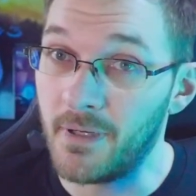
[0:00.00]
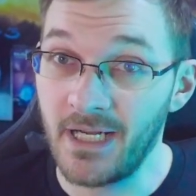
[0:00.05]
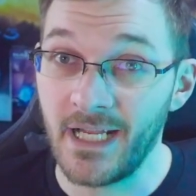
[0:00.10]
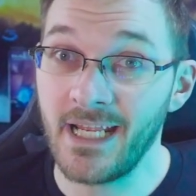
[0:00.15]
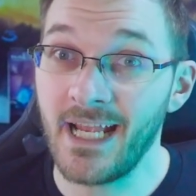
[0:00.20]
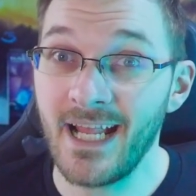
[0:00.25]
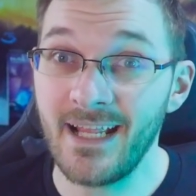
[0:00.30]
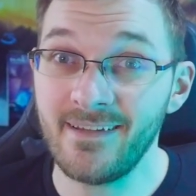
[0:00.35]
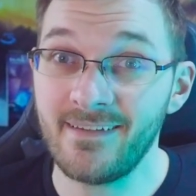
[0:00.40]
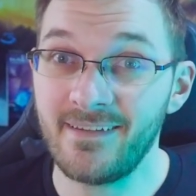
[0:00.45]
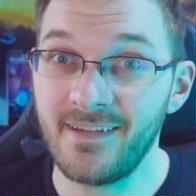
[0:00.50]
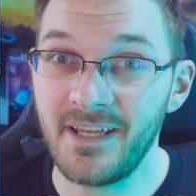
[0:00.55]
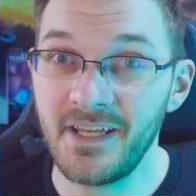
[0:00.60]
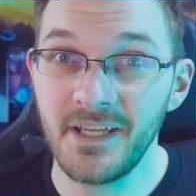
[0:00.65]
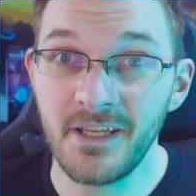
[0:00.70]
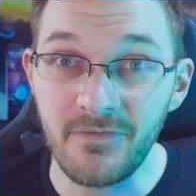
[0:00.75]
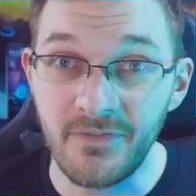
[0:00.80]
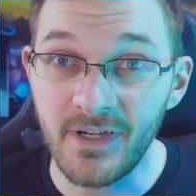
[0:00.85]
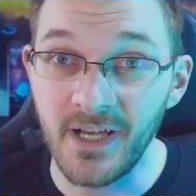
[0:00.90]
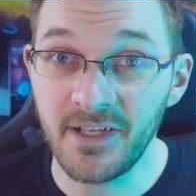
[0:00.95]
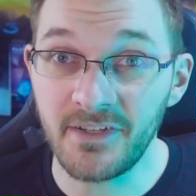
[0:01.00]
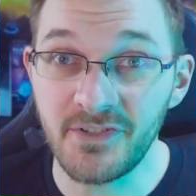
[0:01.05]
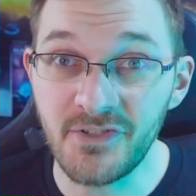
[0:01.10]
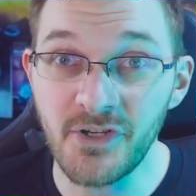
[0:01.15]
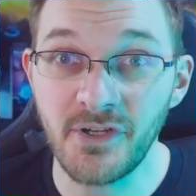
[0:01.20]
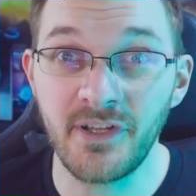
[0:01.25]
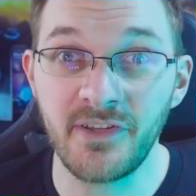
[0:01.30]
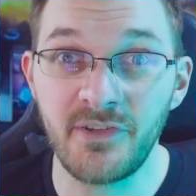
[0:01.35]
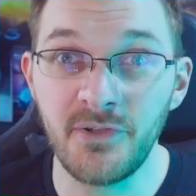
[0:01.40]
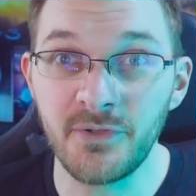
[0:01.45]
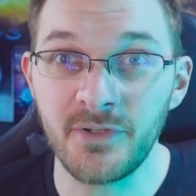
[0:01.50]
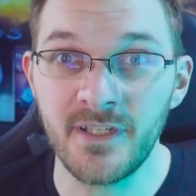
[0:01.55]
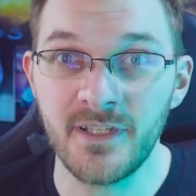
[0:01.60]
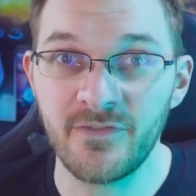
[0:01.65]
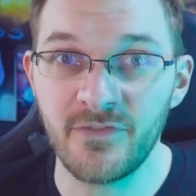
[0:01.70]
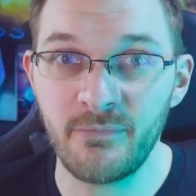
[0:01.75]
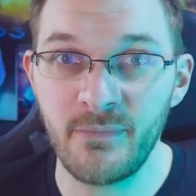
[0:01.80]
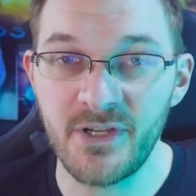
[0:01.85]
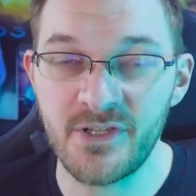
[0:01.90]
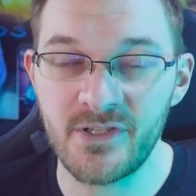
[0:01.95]
But I gotta say, if you guys enjoy these news and
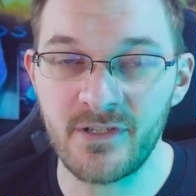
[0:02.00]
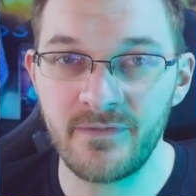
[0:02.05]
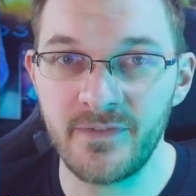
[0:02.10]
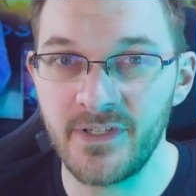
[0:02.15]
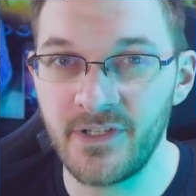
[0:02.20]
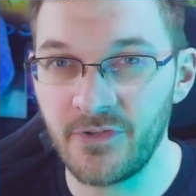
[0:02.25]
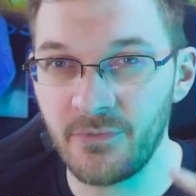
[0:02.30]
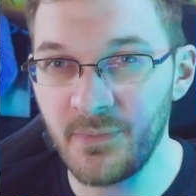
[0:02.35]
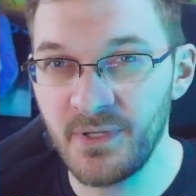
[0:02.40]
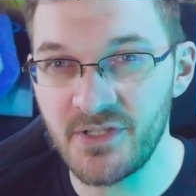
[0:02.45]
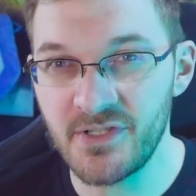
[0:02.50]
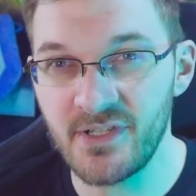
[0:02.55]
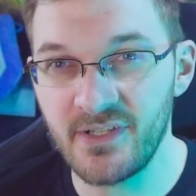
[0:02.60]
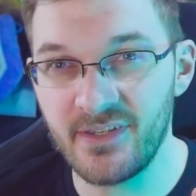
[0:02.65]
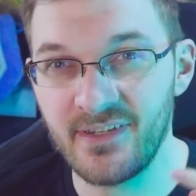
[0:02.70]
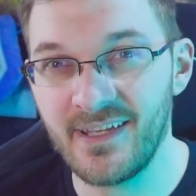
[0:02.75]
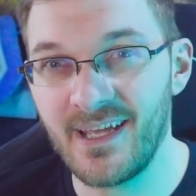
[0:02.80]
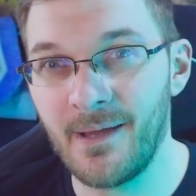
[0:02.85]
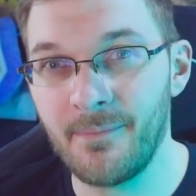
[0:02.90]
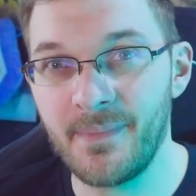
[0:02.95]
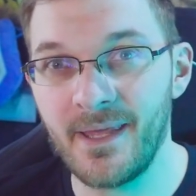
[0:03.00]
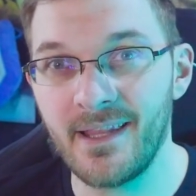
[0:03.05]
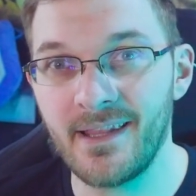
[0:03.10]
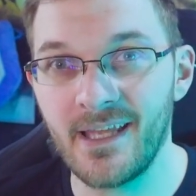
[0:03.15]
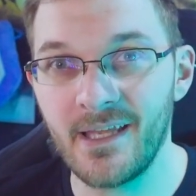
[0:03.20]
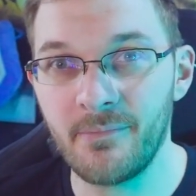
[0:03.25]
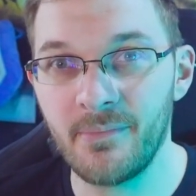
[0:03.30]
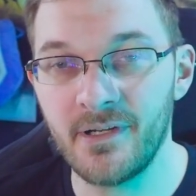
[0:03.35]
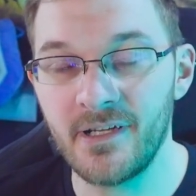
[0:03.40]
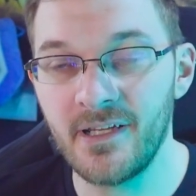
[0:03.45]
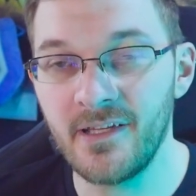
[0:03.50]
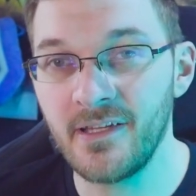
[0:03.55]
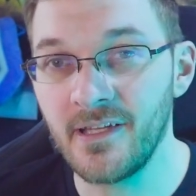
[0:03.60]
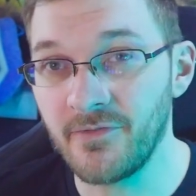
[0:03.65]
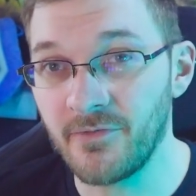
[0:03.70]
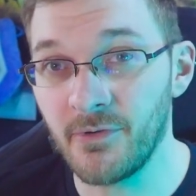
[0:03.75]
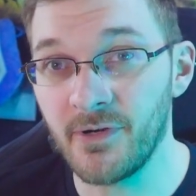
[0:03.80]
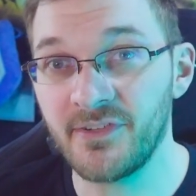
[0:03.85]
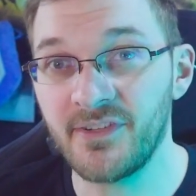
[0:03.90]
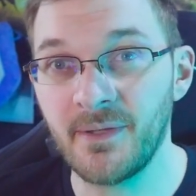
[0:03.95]
informational videos, make sure to tap that like button.
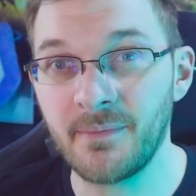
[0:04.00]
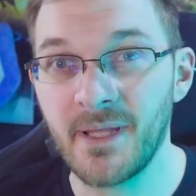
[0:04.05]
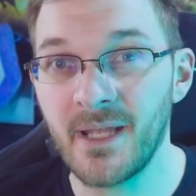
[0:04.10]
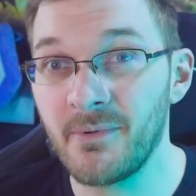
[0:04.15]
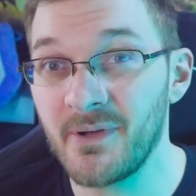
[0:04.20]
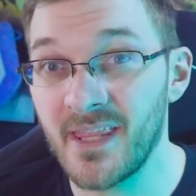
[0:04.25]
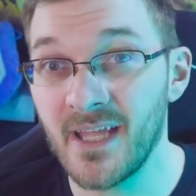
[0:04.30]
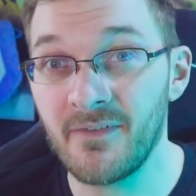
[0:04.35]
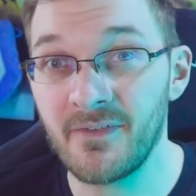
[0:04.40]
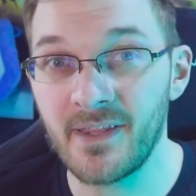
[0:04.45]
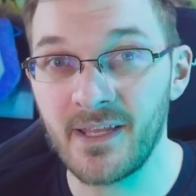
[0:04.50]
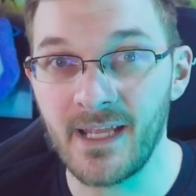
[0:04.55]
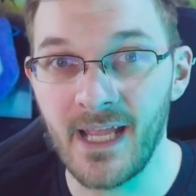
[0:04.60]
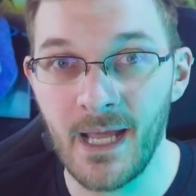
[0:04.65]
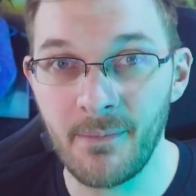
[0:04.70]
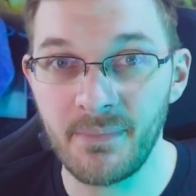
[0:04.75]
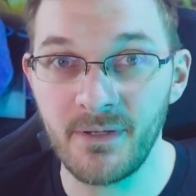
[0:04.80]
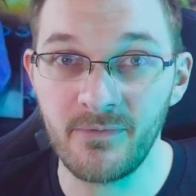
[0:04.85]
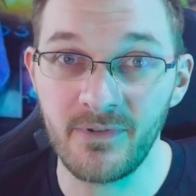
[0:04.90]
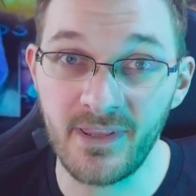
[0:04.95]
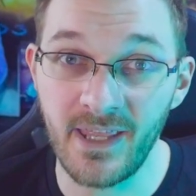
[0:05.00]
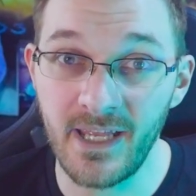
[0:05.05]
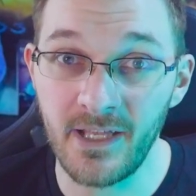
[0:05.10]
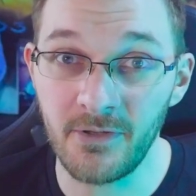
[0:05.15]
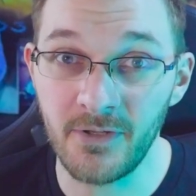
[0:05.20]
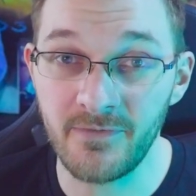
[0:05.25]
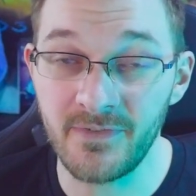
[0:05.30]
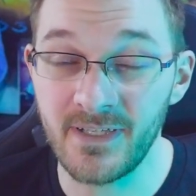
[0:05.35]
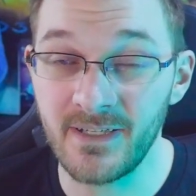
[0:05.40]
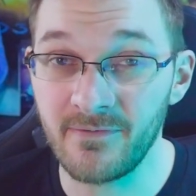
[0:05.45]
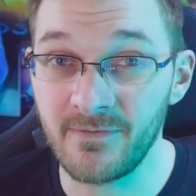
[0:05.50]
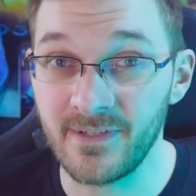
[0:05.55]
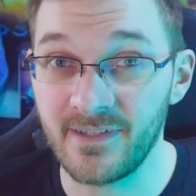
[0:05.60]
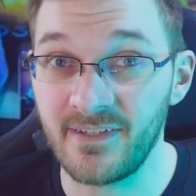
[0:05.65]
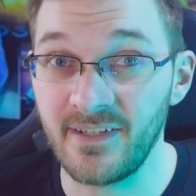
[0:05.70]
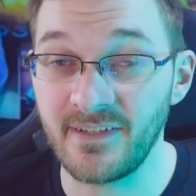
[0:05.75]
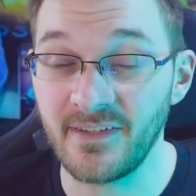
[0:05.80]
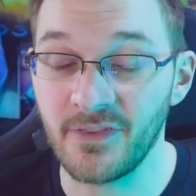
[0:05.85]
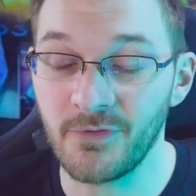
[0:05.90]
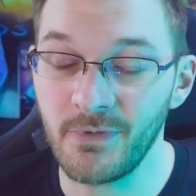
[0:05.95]
If you want to stay updated with everything happening with Halo Infinite with
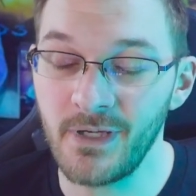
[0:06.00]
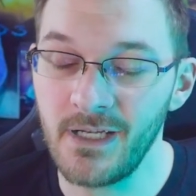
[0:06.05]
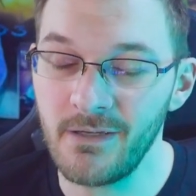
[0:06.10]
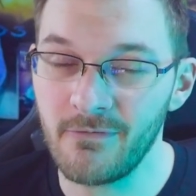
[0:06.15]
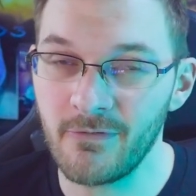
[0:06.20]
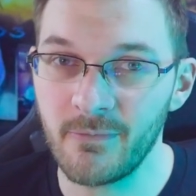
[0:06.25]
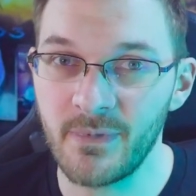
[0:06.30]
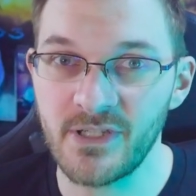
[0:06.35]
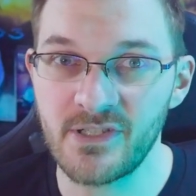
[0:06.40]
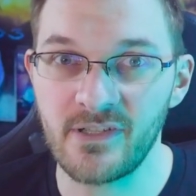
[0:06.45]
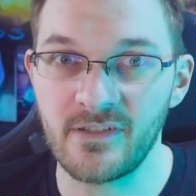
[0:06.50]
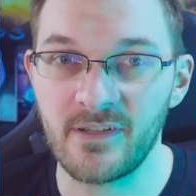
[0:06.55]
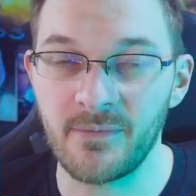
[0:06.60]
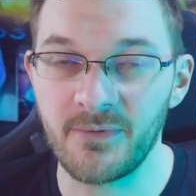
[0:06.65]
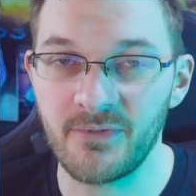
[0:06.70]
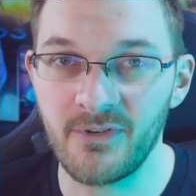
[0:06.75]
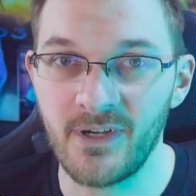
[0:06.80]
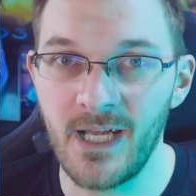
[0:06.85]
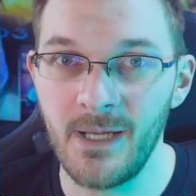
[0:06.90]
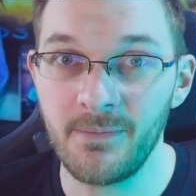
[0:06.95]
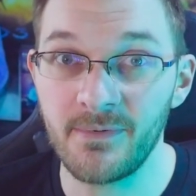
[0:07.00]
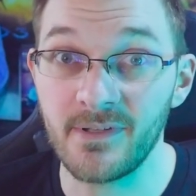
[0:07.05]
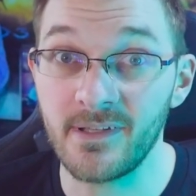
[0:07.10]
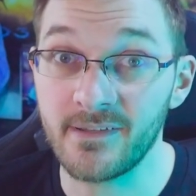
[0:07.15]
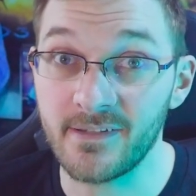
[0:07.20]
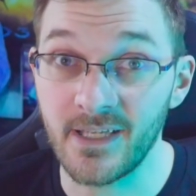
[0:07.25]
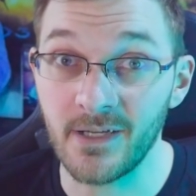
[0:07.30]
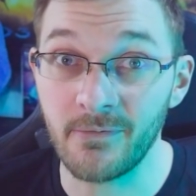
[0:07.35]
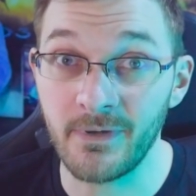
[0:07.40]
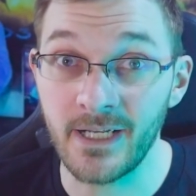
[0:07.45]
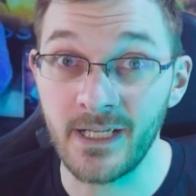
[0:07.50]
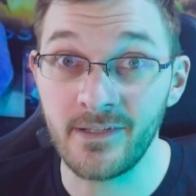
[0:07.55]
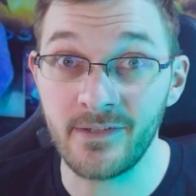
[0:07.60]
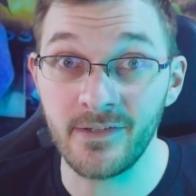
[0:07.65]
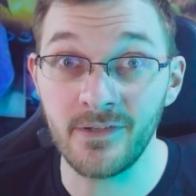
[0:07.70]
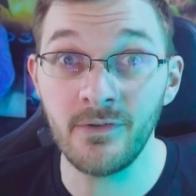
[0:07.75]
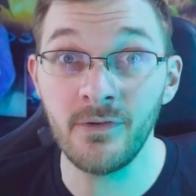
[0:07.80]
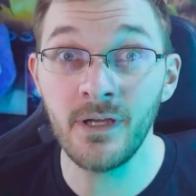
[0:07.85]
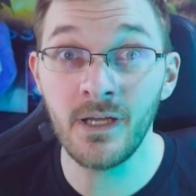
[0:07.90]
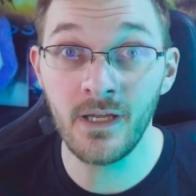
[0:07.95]
Season 3, well make sure to subscribe, so let's get right
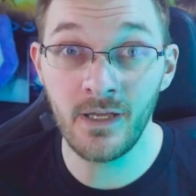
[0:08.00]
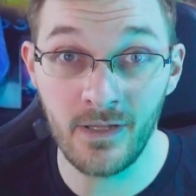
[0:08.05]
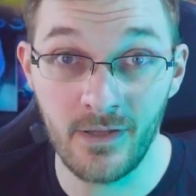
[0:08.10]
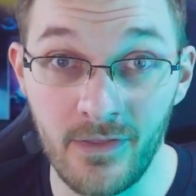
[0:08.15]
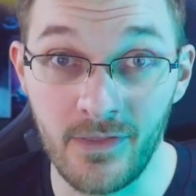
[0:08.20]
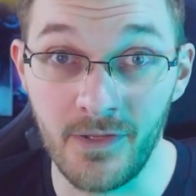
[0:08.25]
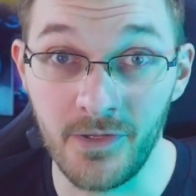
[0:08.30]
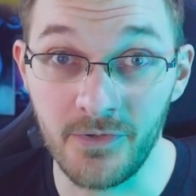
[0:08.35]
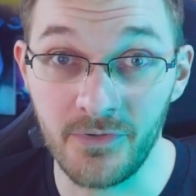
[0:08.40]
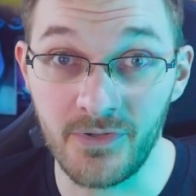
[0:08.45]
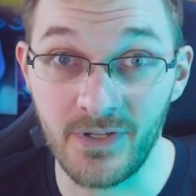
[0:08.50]
into those